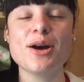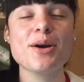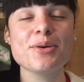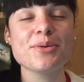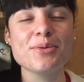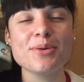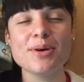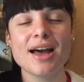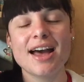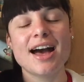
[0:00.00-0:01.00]

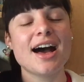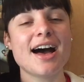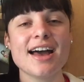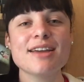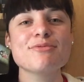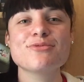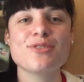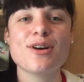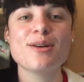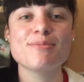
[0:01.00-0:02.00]
know, I am
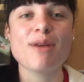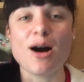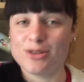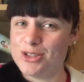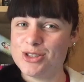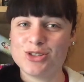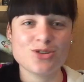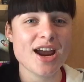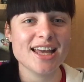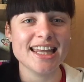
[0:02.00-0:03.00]
from
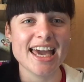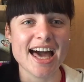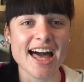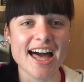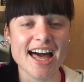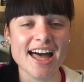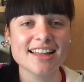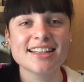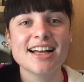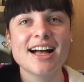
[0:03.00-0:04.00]
Australia,
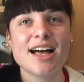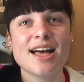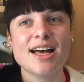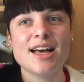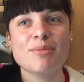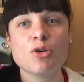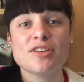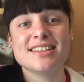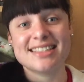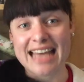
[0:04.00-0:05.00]
more
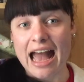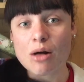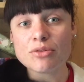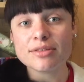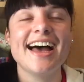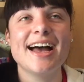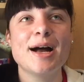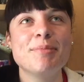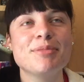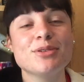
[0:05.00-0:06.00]
in the south,
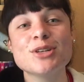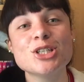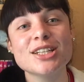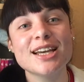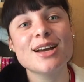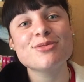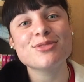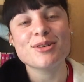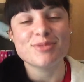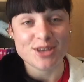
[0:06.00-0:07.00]
but originally I'm
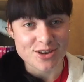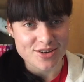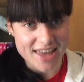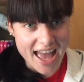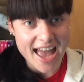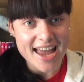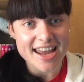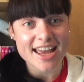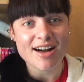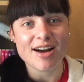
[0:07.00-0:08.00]
from the
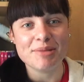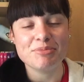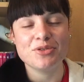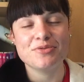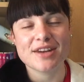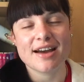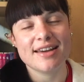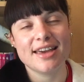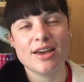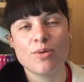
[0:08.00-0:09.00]
UK. I moved out
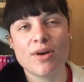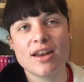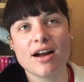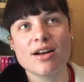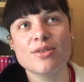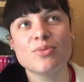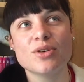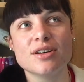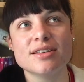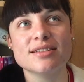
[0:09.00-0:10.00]
here when I
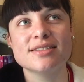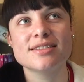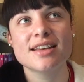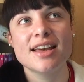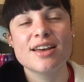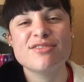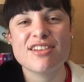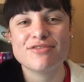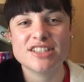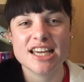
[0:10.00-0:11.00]
was
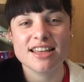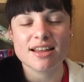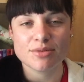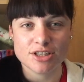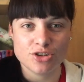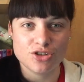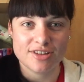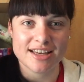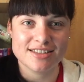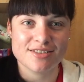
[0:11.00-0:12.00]
15, that was in
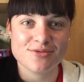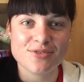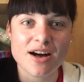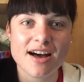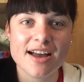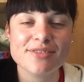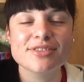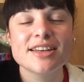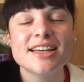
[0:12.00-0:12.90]
2005.